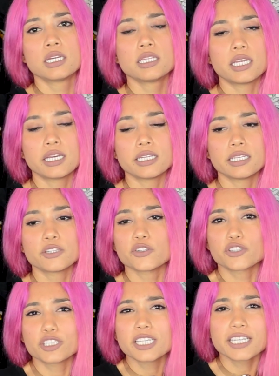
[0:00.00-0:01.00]
like you're
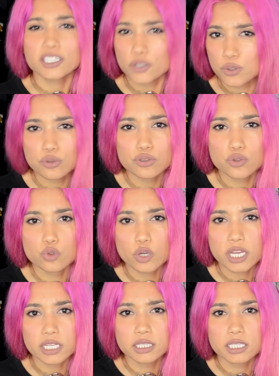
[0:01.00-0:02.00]
gonna get used to
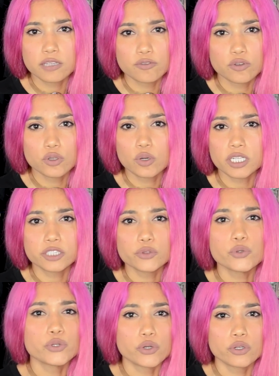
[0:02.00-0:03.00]
it. If you are in New
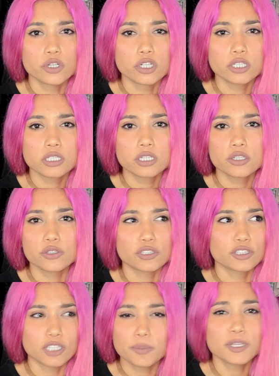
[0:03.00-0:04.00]
York, you're
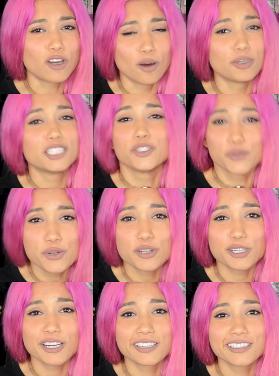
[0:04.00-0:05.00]
gonna become a New
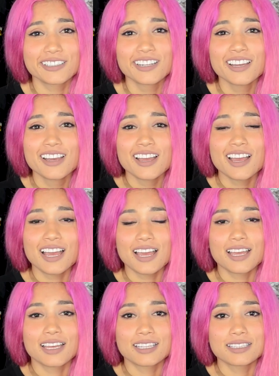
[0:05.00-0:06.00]
Yorker,
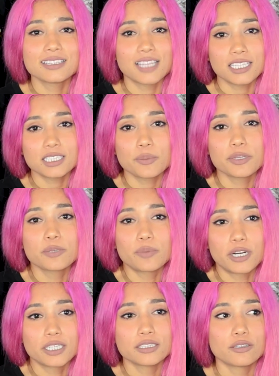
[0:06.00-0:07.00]
and that's a big
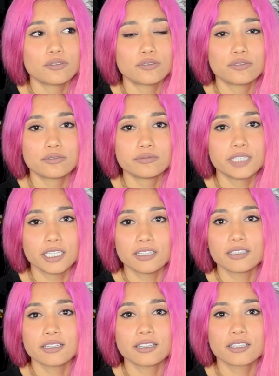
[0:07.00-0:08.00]
part of
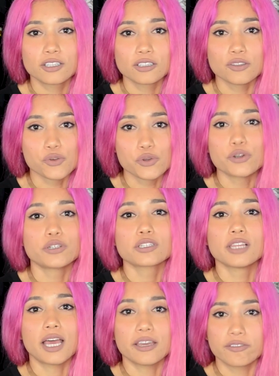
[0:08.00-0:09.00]
the New York
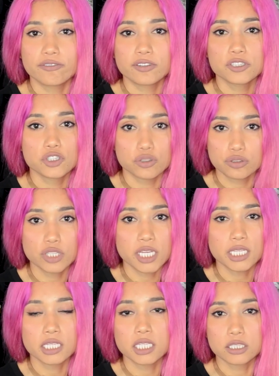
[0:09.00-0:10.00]
life, just
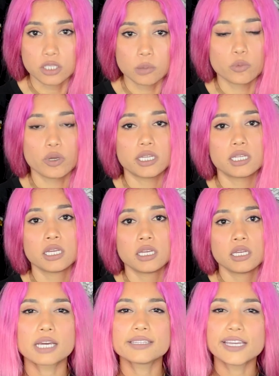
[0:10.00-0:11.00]
taking the subway.
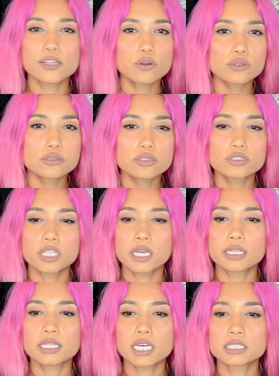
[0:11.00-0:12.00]
And I also
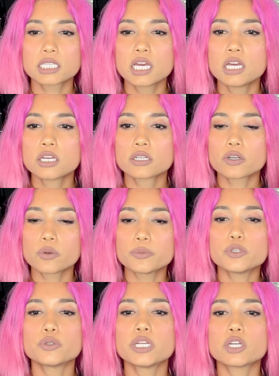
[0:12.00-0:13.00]
think that
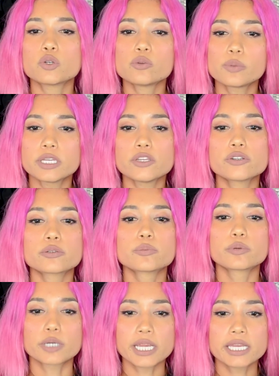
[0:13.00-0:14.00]
commuting could be your
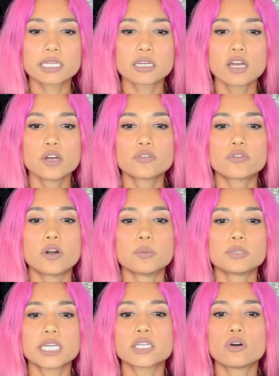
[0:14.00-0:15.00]
break from
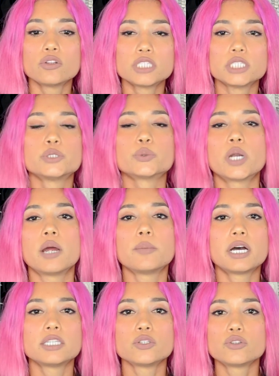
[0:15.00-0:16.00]
like all the
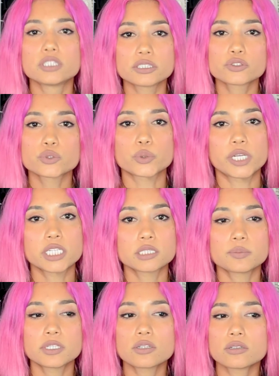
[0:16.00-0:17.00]
drama and all the stress,
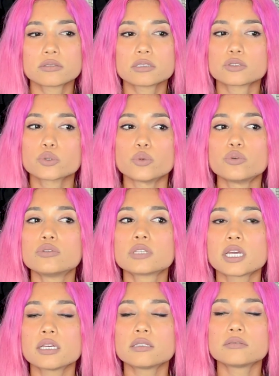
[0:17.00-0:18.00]
because school
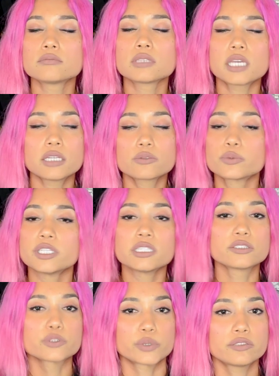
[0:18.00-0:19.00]
can get really
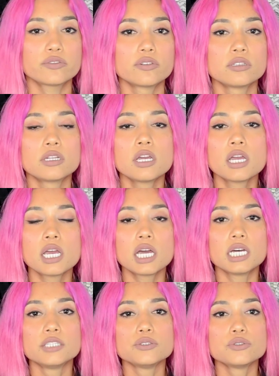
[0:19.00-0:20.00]
stressful.
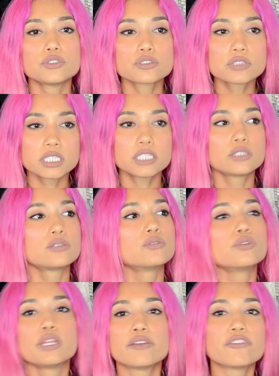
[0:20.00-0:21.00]
and you just need to
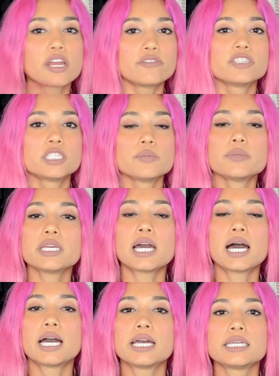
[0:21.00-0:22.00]
leave everything
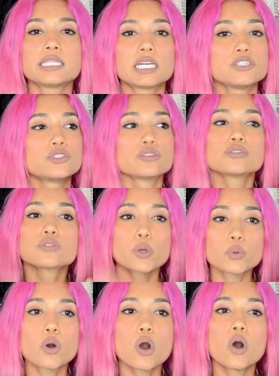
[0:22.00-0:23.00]
behind and just go
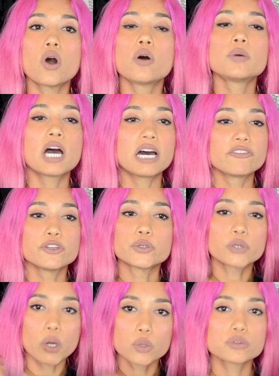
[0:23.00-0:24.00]
home, have
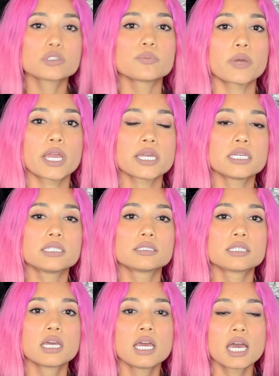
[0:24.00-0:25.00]
your own space,
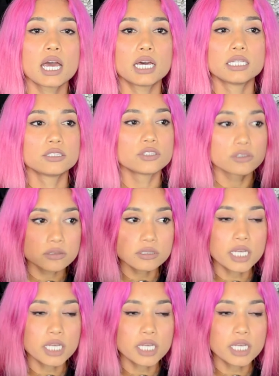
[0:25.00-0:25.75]
and just